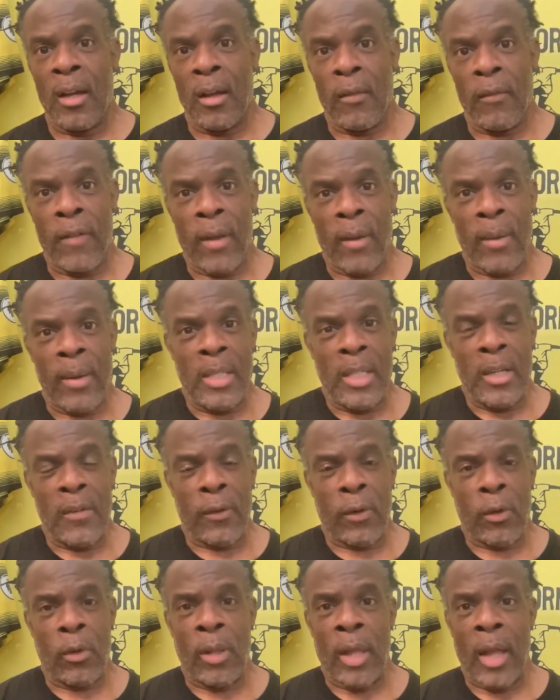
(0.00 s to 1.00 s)
very
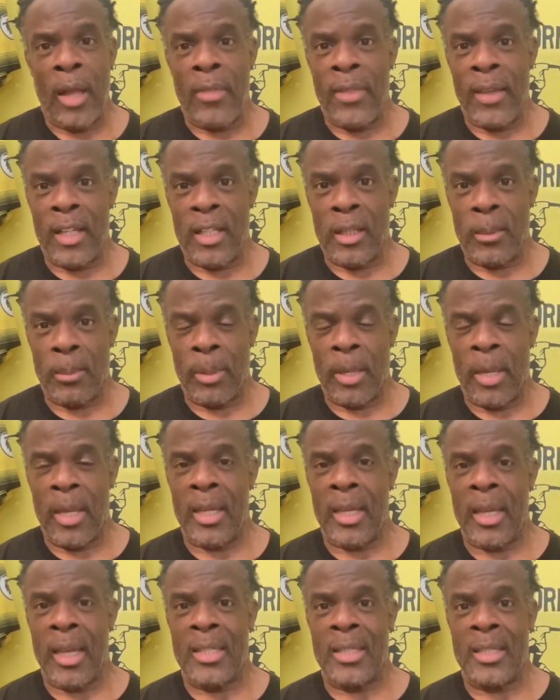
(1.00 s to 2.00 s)
difficult, I think, to play
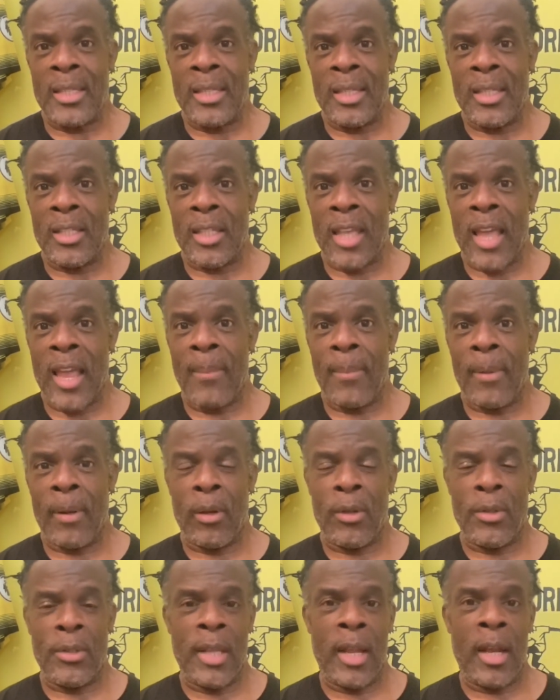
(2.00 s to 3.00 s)
against in this game
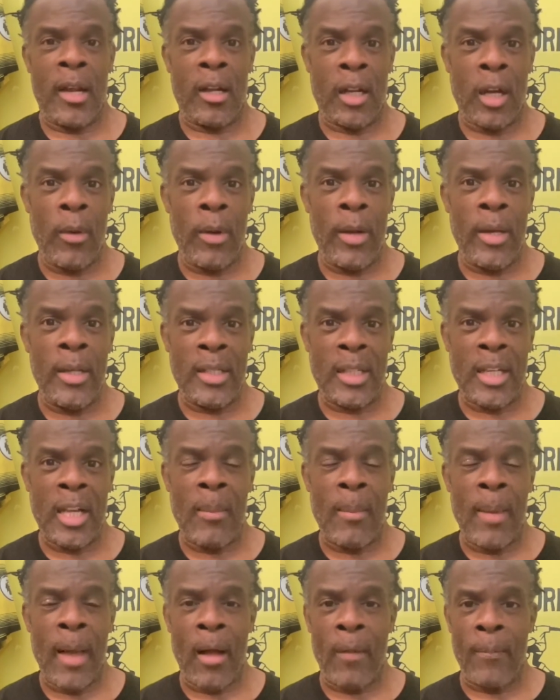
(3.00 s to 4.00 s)
because they're going to
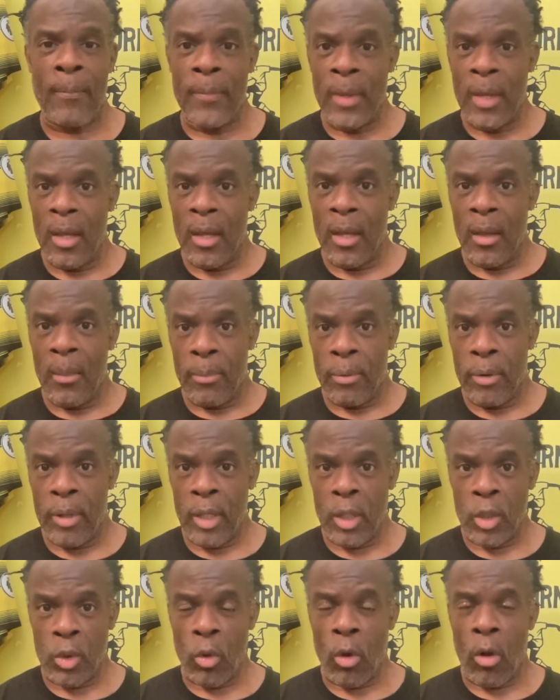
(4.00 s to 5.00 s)
come out
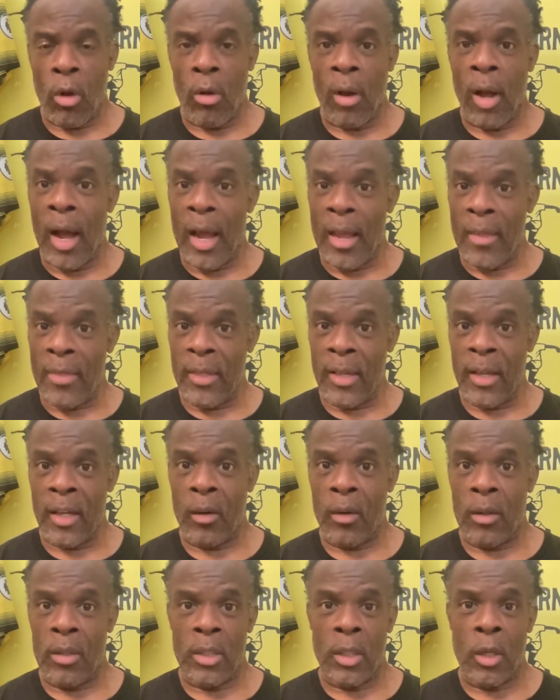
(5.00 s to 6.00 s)
pretty strong, I think.
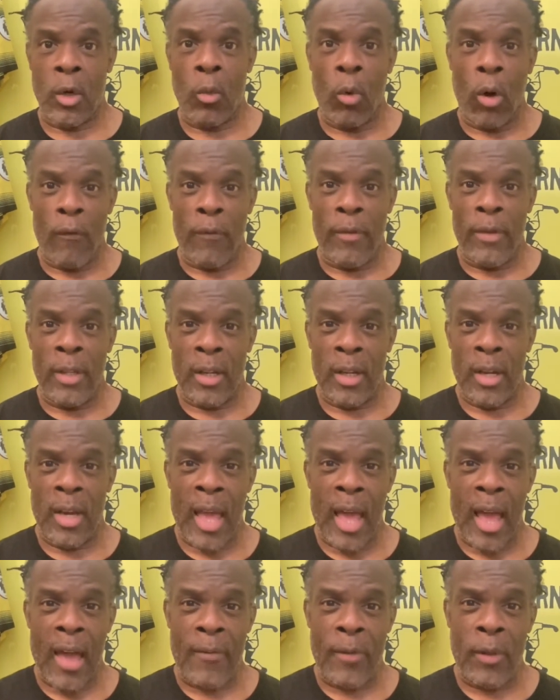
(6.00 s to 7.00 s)
So Watford are going to
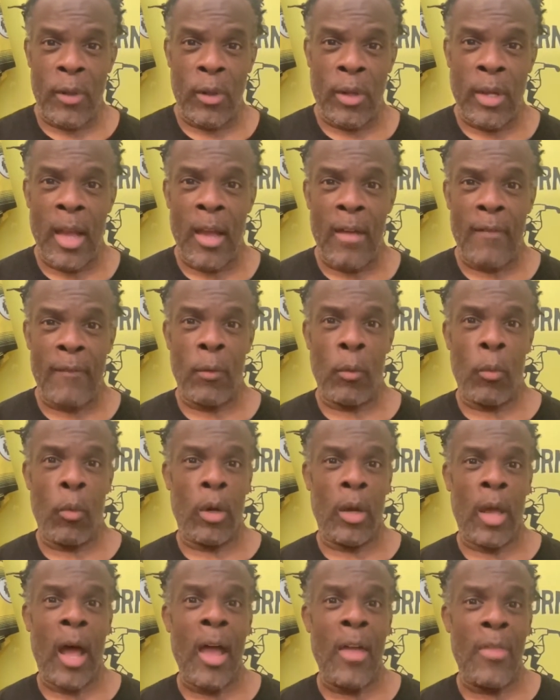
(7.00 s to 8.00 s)
have to look out for
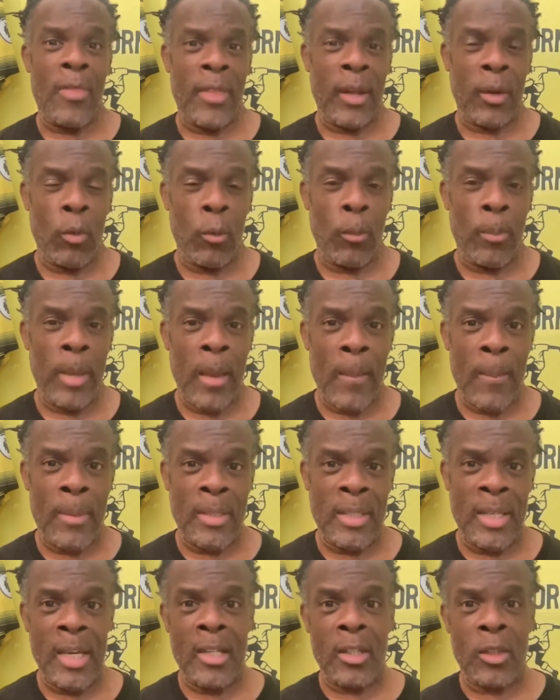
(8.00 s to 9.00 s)
what I think will be a
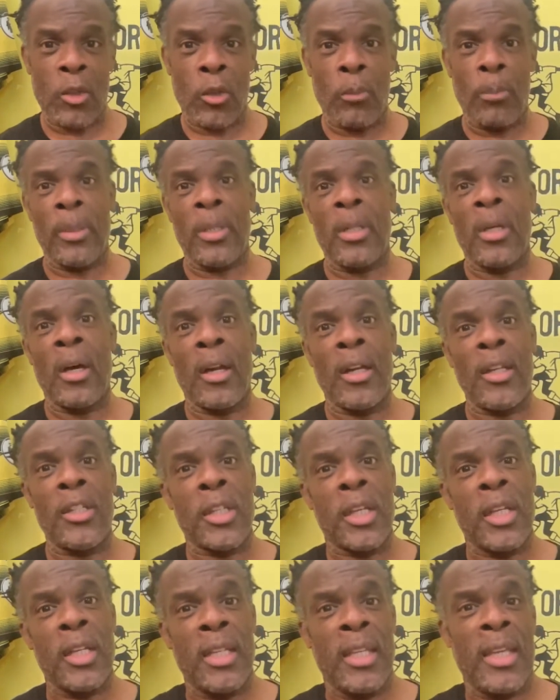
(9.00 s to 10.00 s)
potential banana
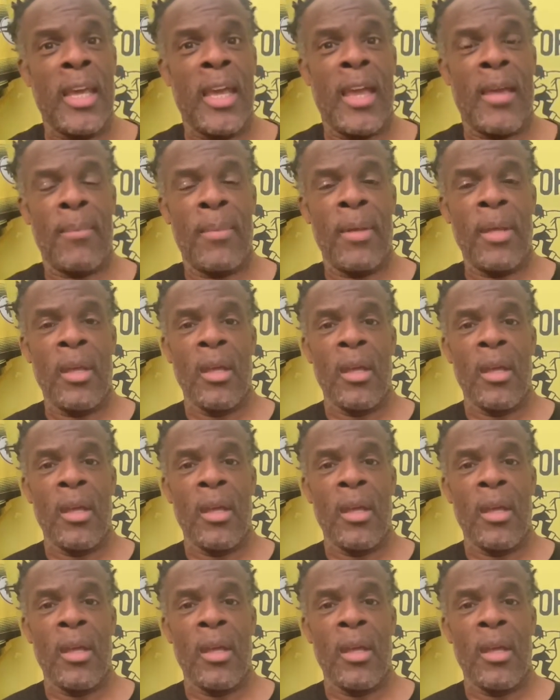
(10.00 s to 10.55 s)
skin game.